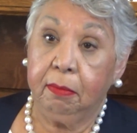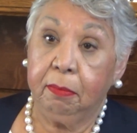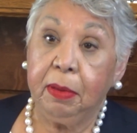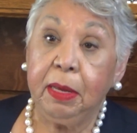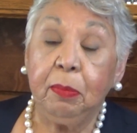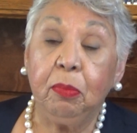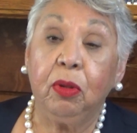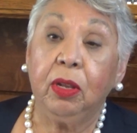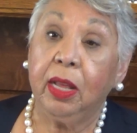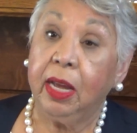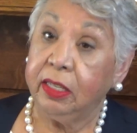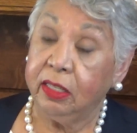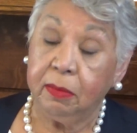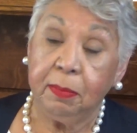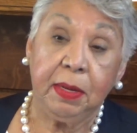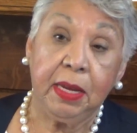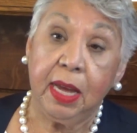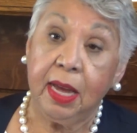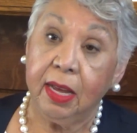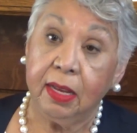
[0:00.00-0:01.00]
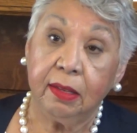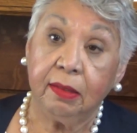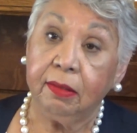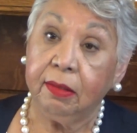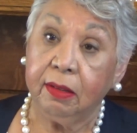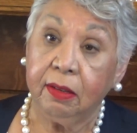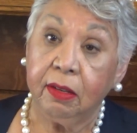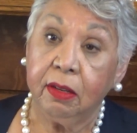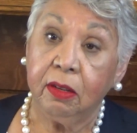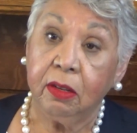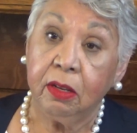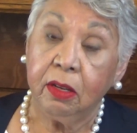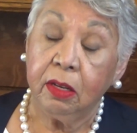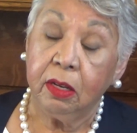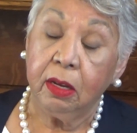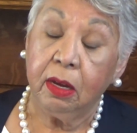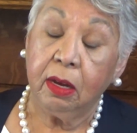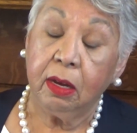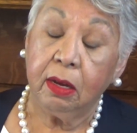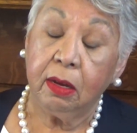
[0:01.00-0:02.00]
People like to be asked,
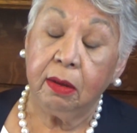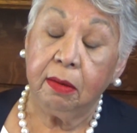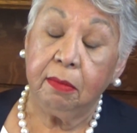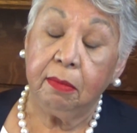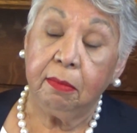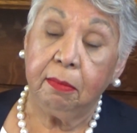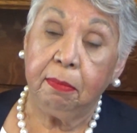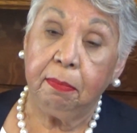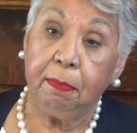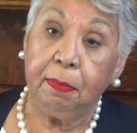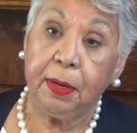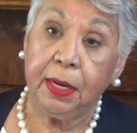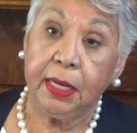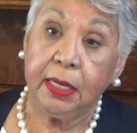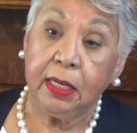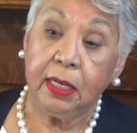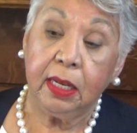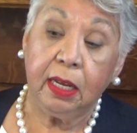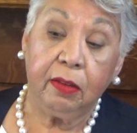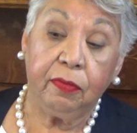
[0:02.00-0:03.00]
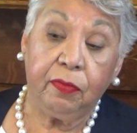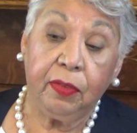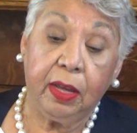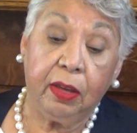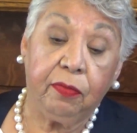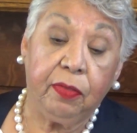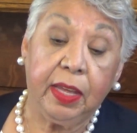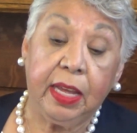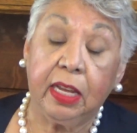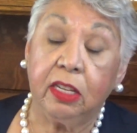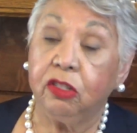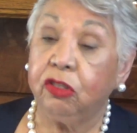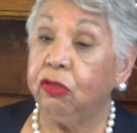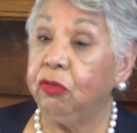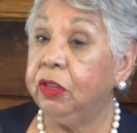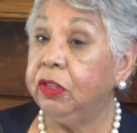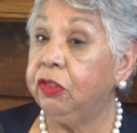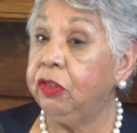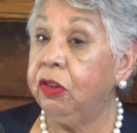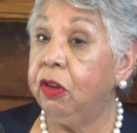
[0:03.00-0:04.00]
but if the
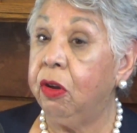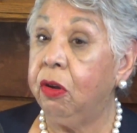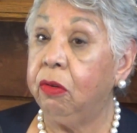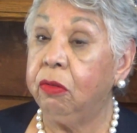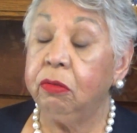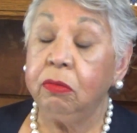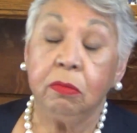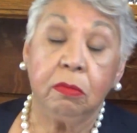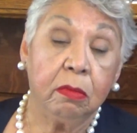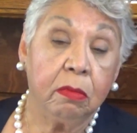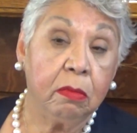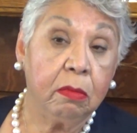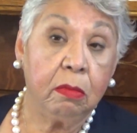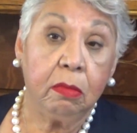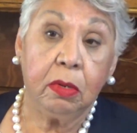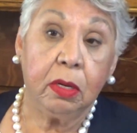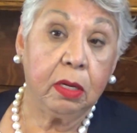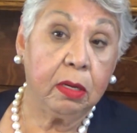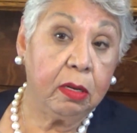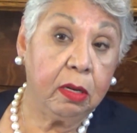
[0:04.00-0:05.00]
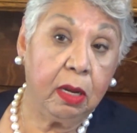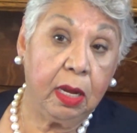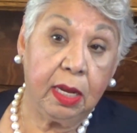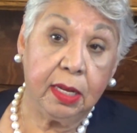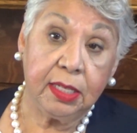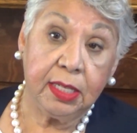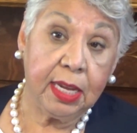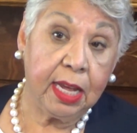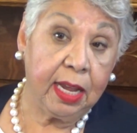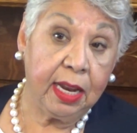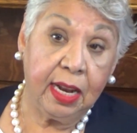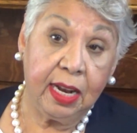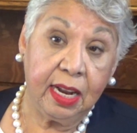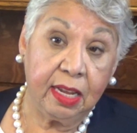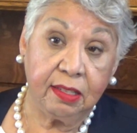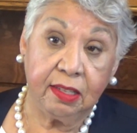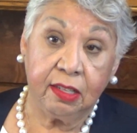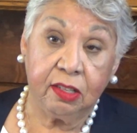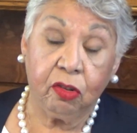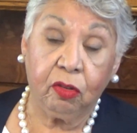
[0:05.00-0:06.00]
answer is no, it's not
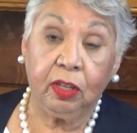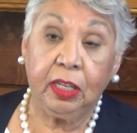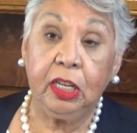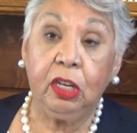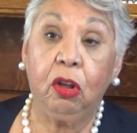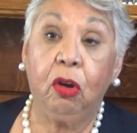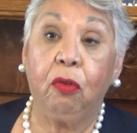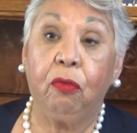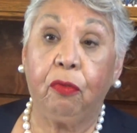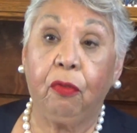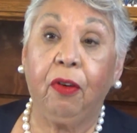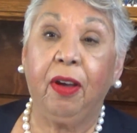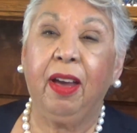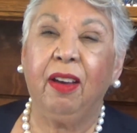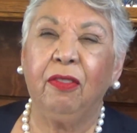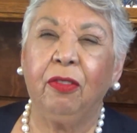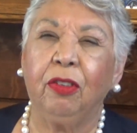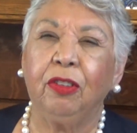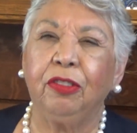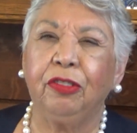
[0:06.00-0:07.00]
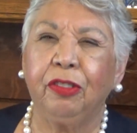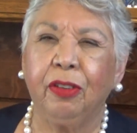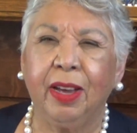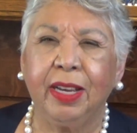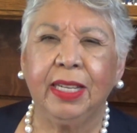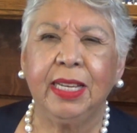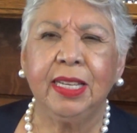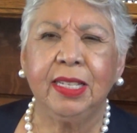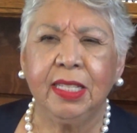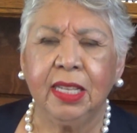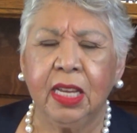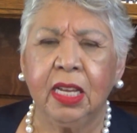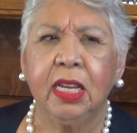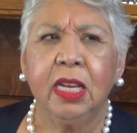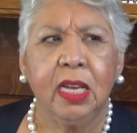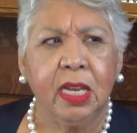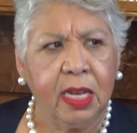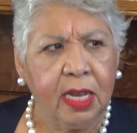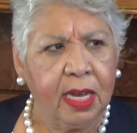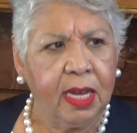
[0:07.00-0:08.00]
necessarily no forever. So I guess
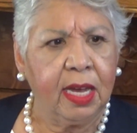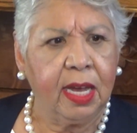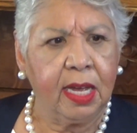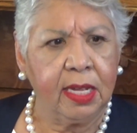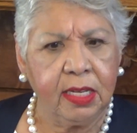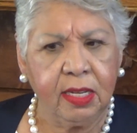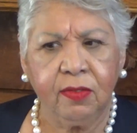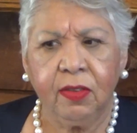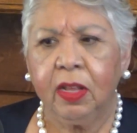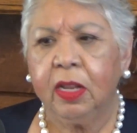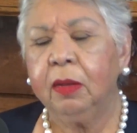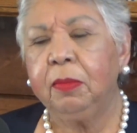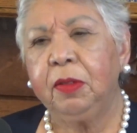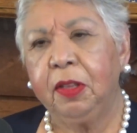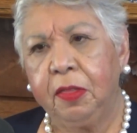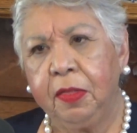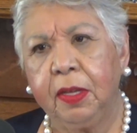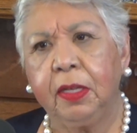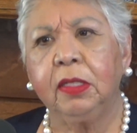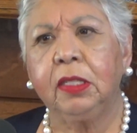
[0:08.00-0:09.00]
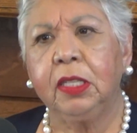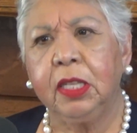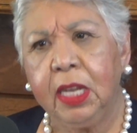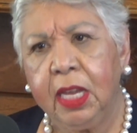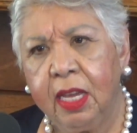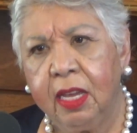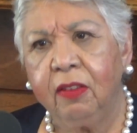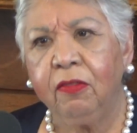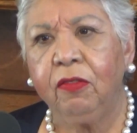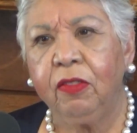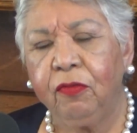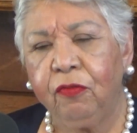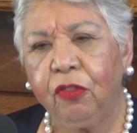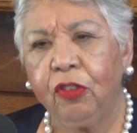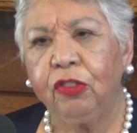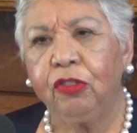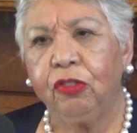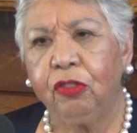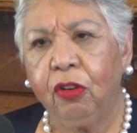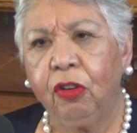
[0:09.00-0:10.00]
I developed a thick skin
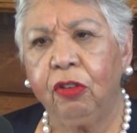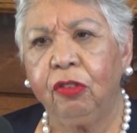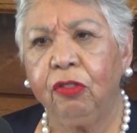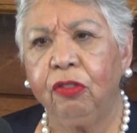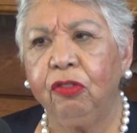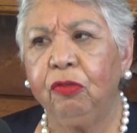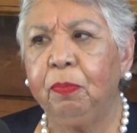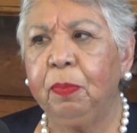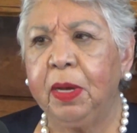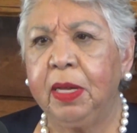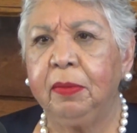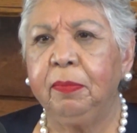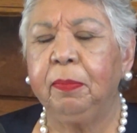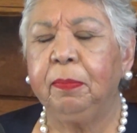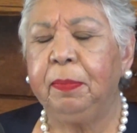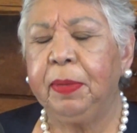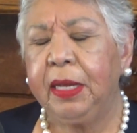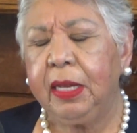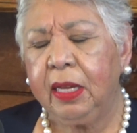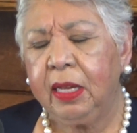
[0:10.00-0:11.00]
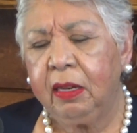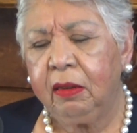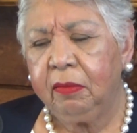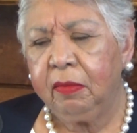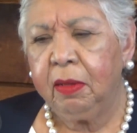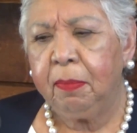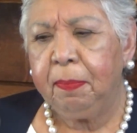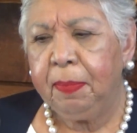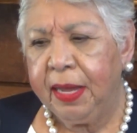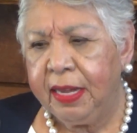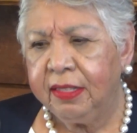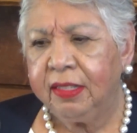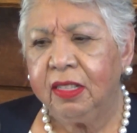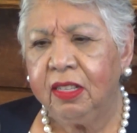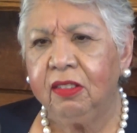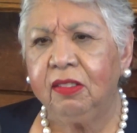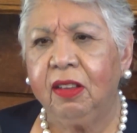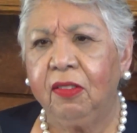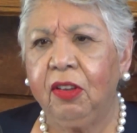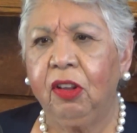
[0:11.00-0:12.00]
for starters, but the
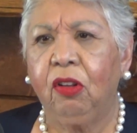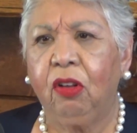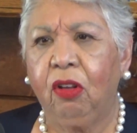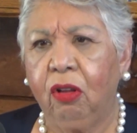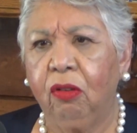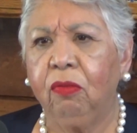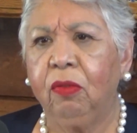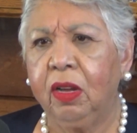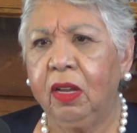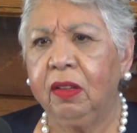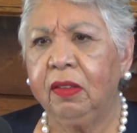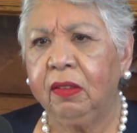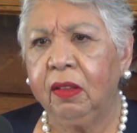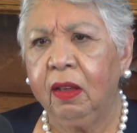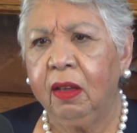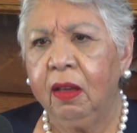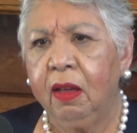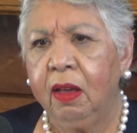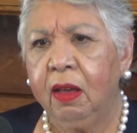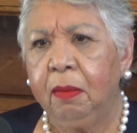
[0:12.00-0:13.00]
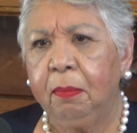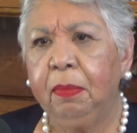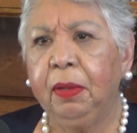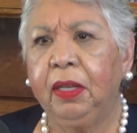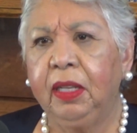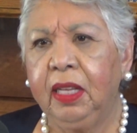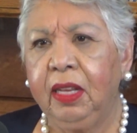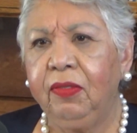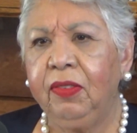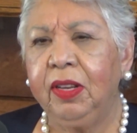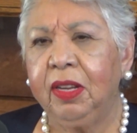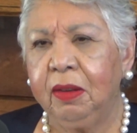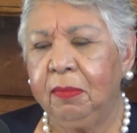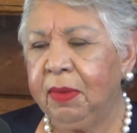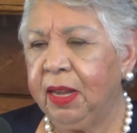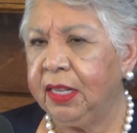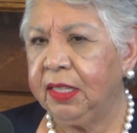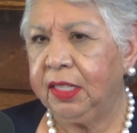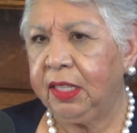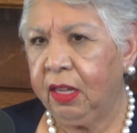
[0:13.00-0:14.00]
basis of it all was believing in
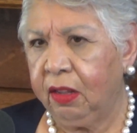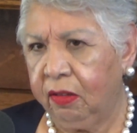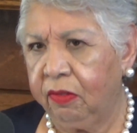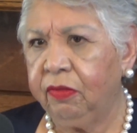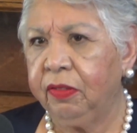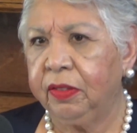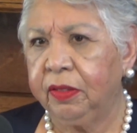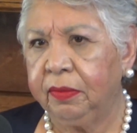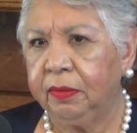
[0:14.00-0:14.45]
myself.